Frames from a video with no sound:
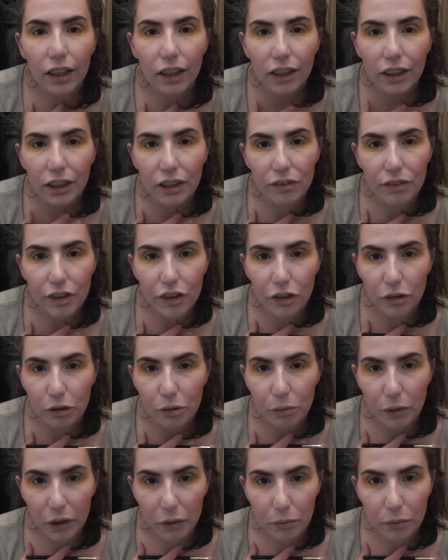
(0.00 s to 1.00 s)
individual
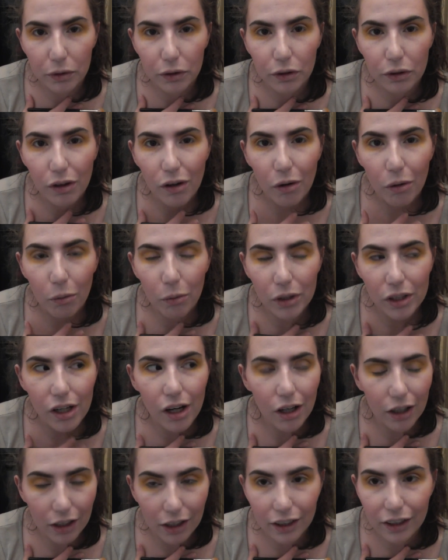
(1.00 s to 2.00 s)
people, we
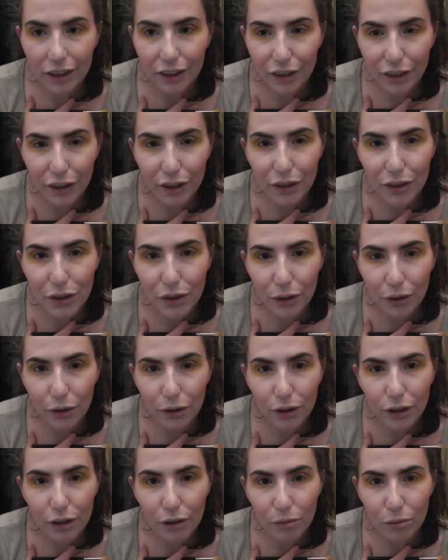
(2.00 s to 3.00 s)
are in
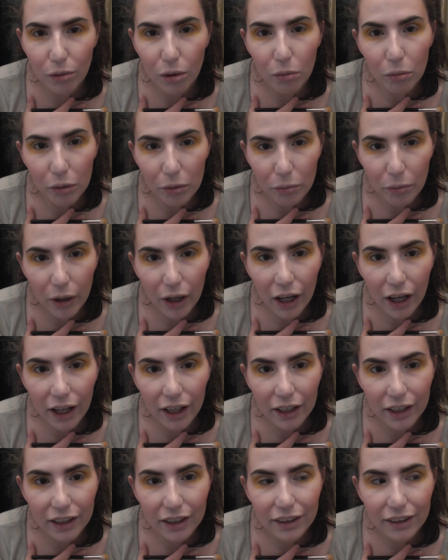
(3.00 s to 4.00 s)
control of what we
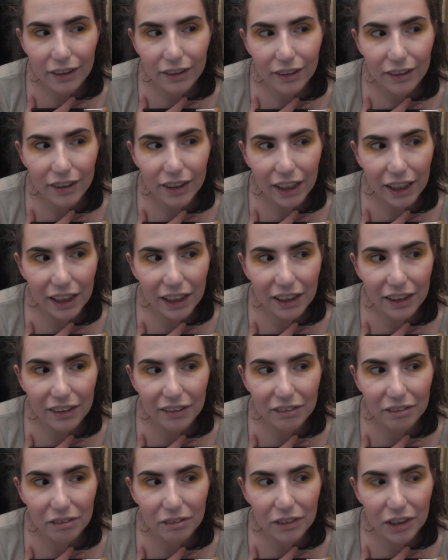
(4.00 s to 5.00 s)
buy. Like,
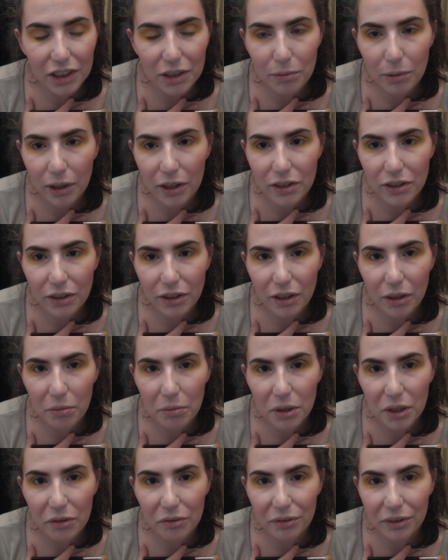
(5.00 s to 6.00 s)
just because a
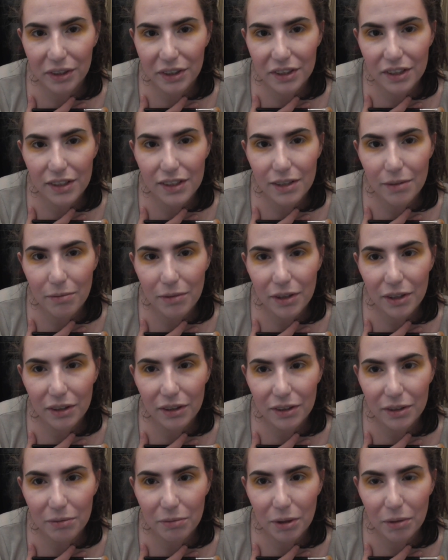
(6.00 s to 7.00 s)
company releases something
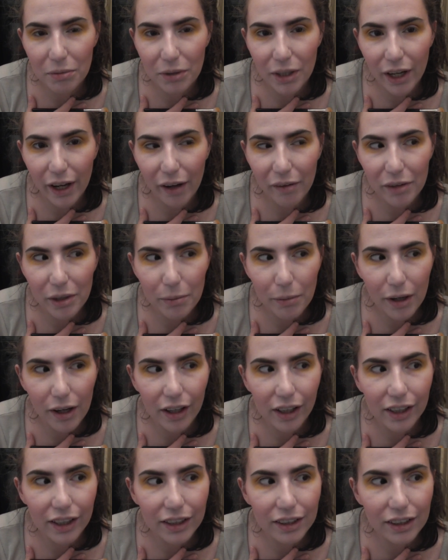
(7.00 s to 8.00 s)
doesn't mean we have to buy
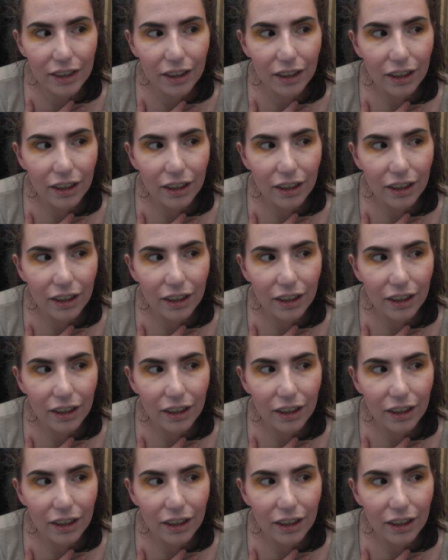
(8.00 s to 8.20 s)
it.